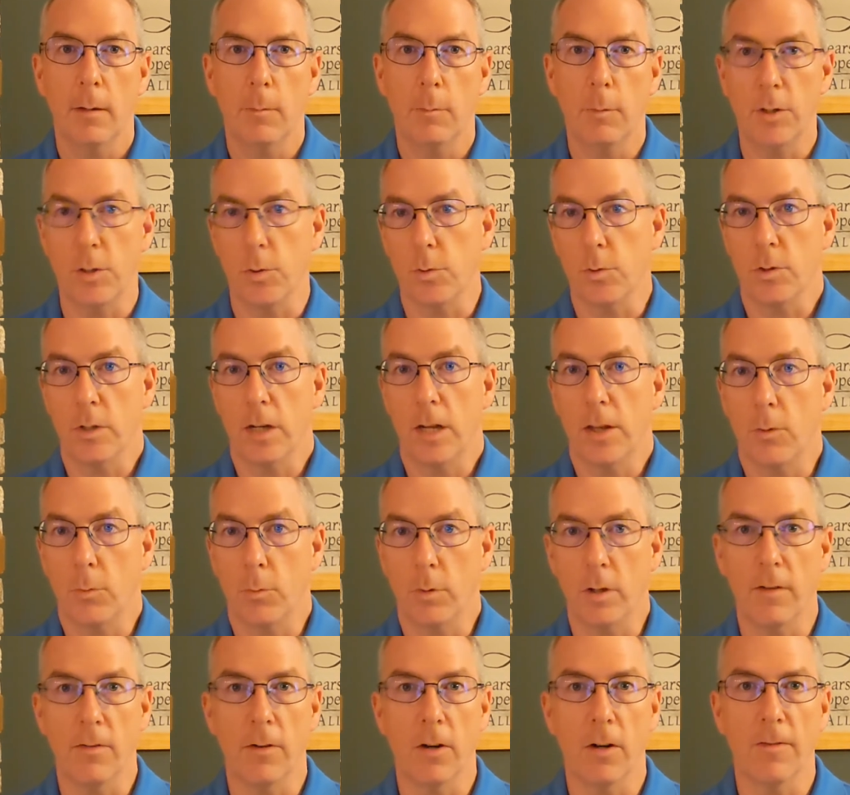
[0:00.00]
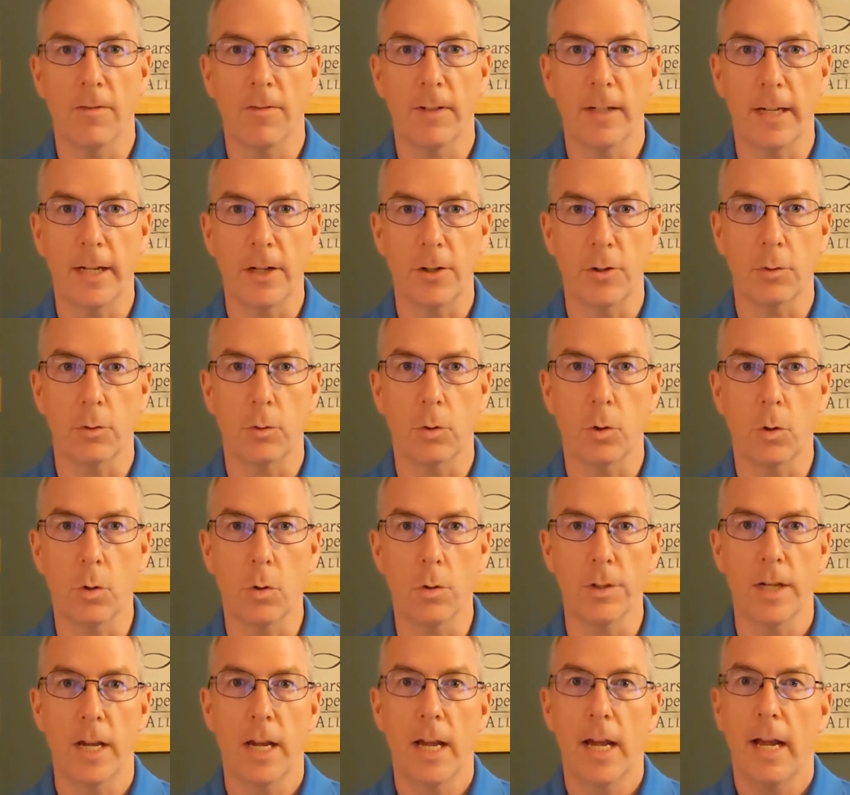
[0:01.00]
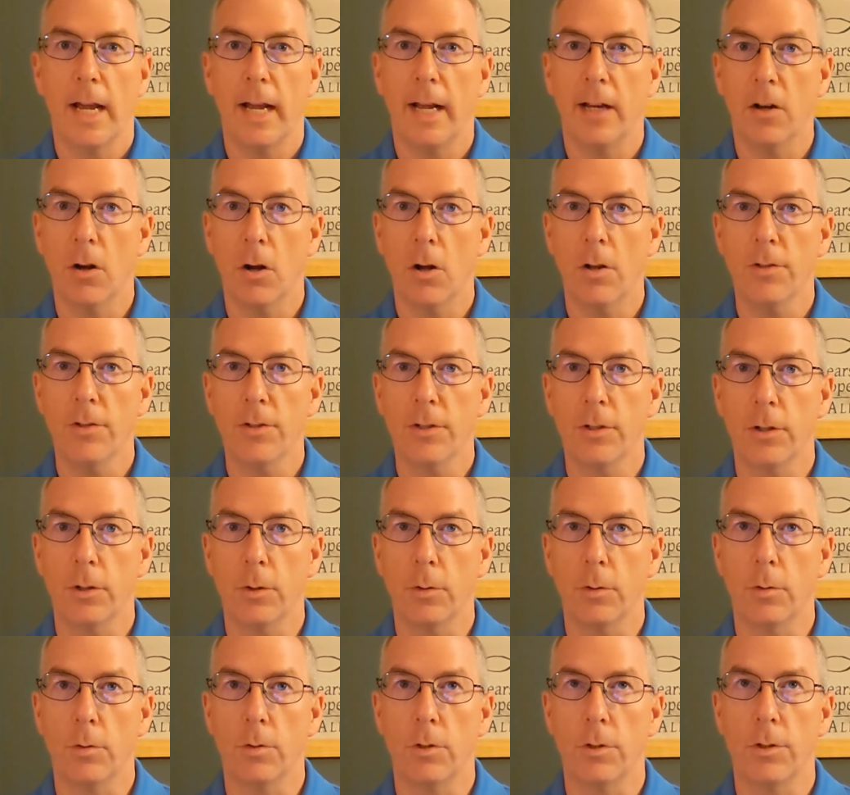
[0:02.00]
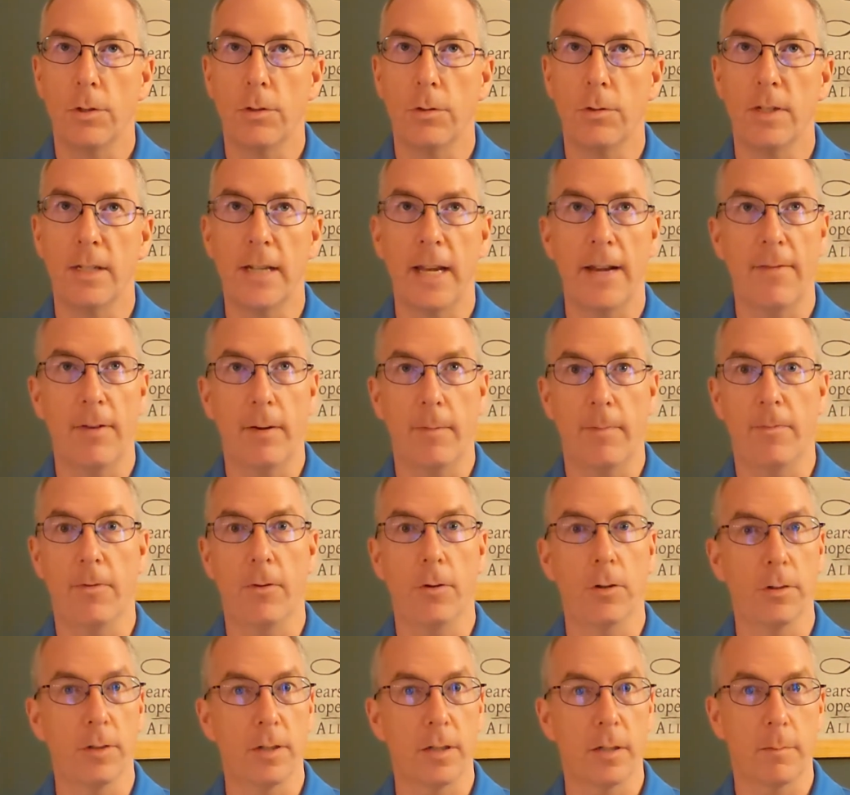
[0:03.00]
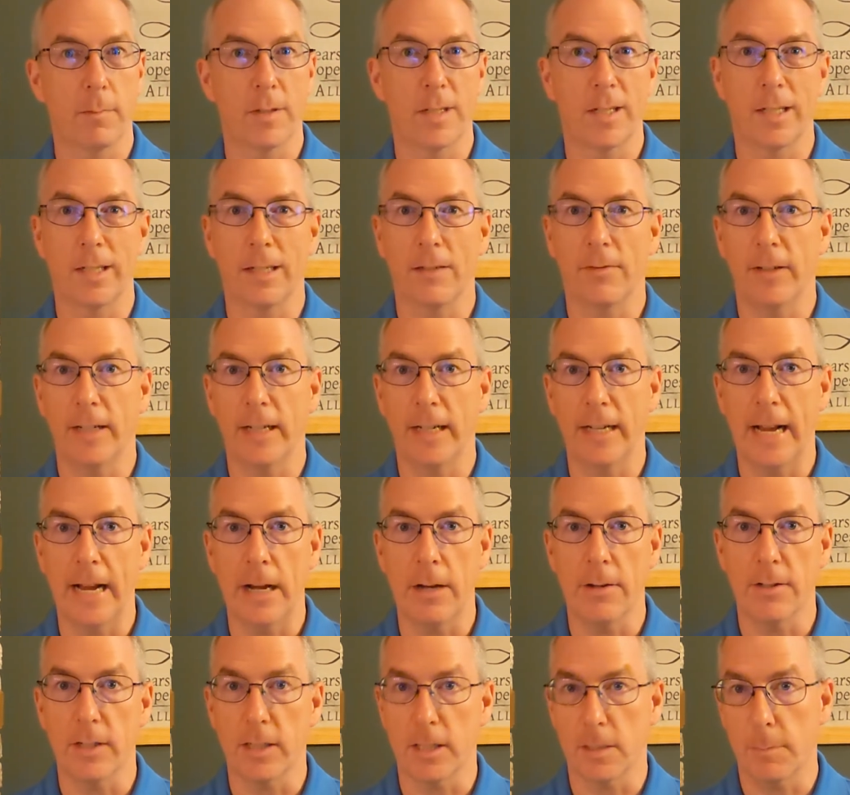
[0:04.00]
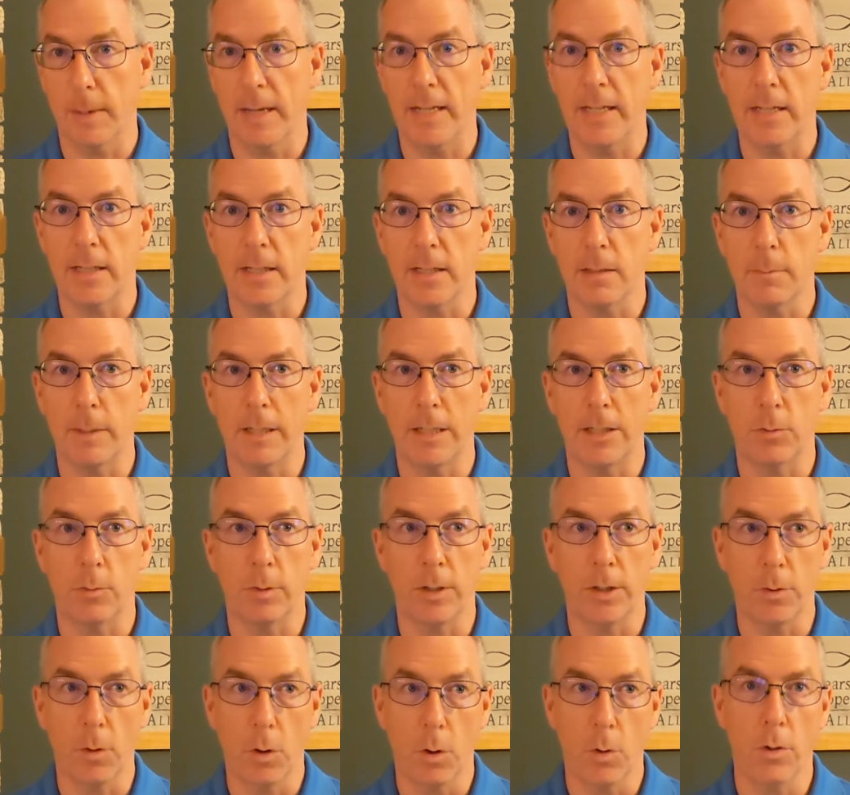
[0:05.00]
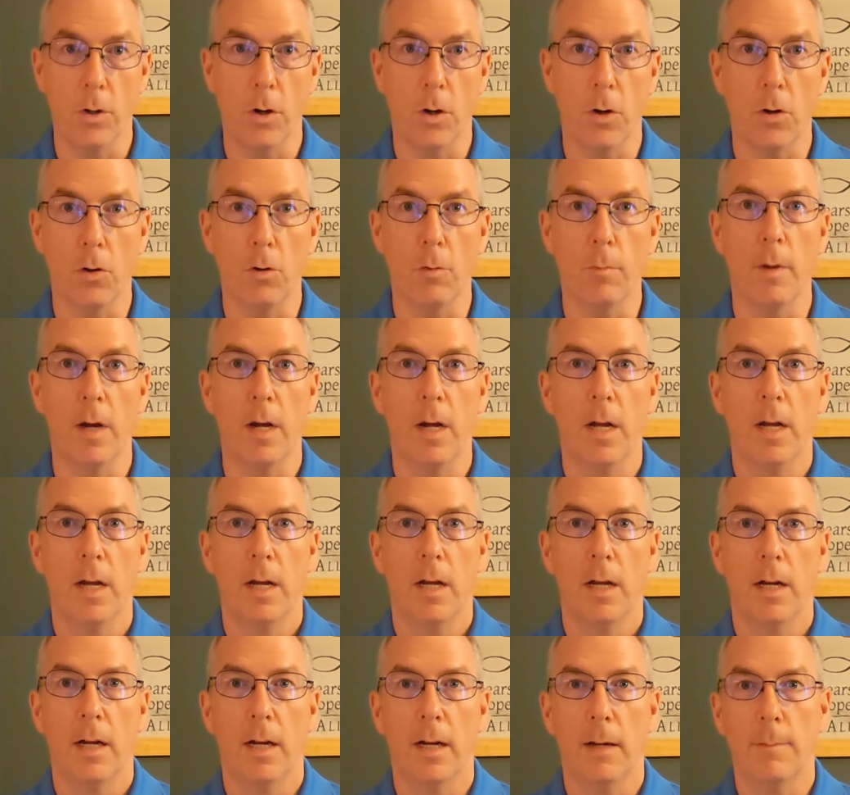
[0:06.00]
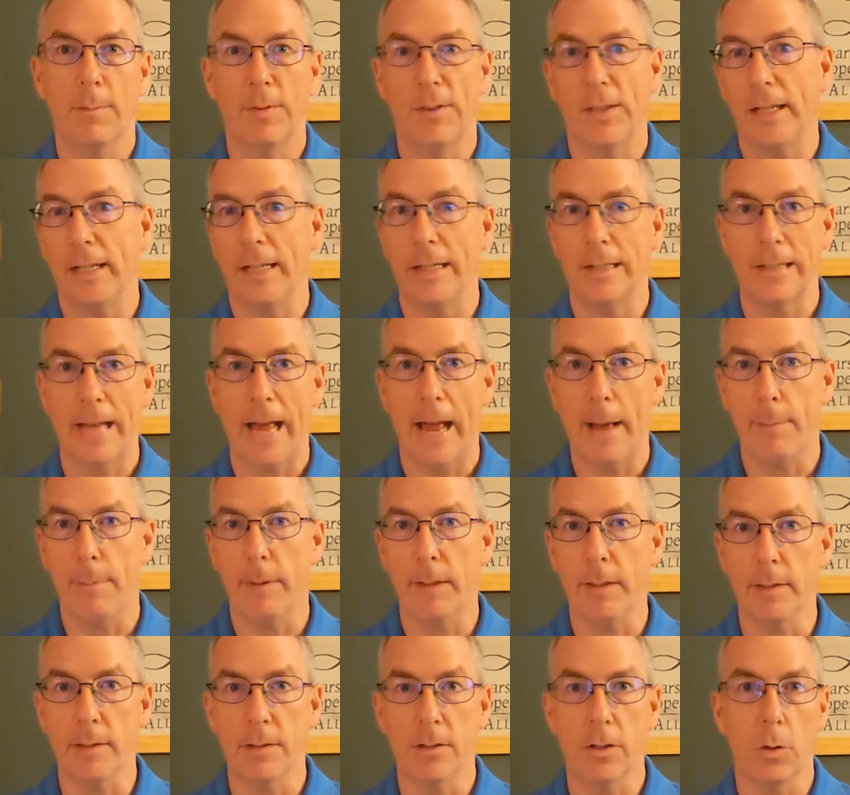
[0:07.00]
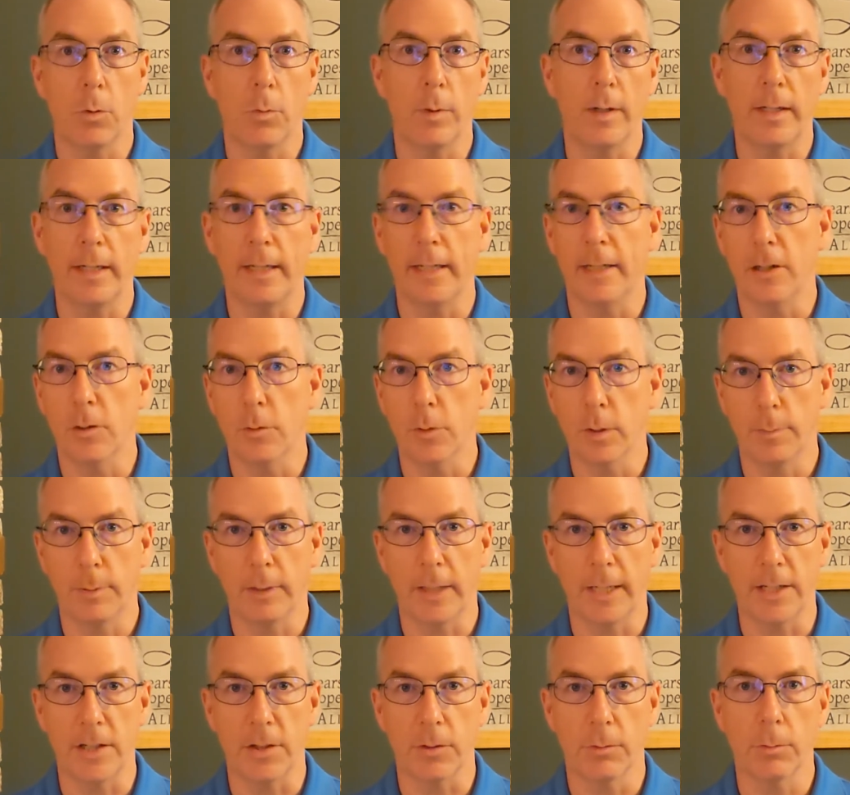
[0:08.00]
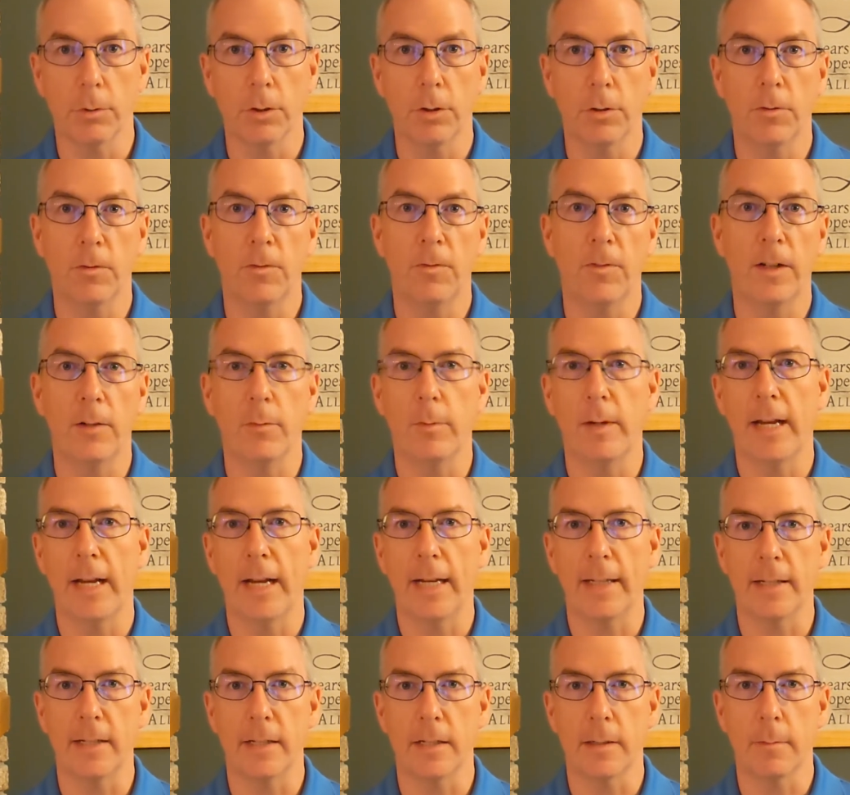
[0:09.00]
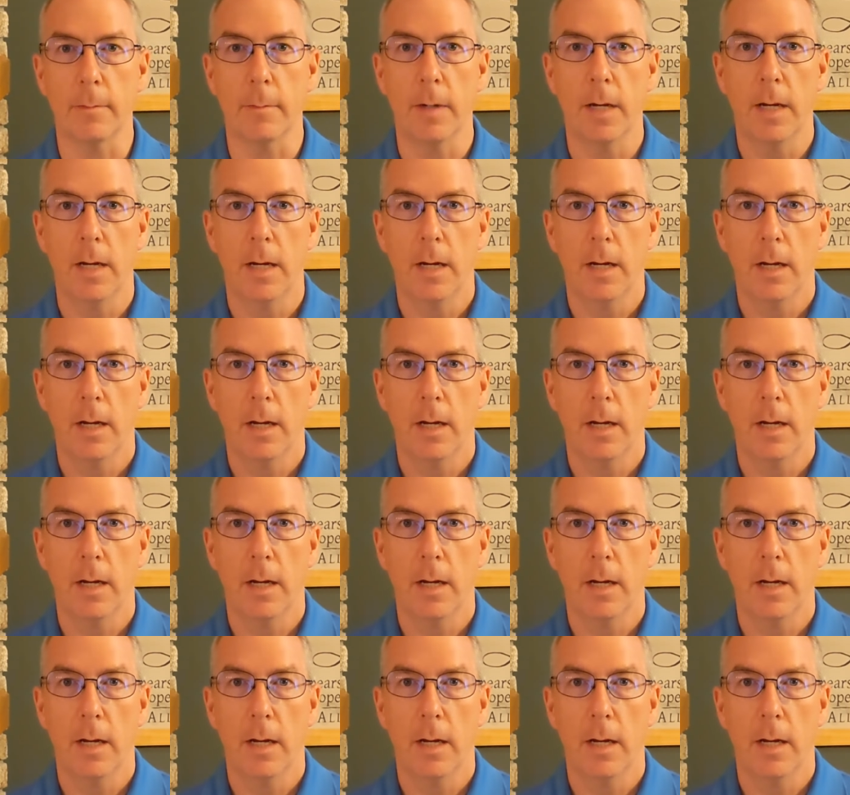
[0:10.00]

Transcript: which was another one of our financial goals, and also to save up for some significant house expenses, because when you own a home, things happen. So we needed to replace a roof, and we had some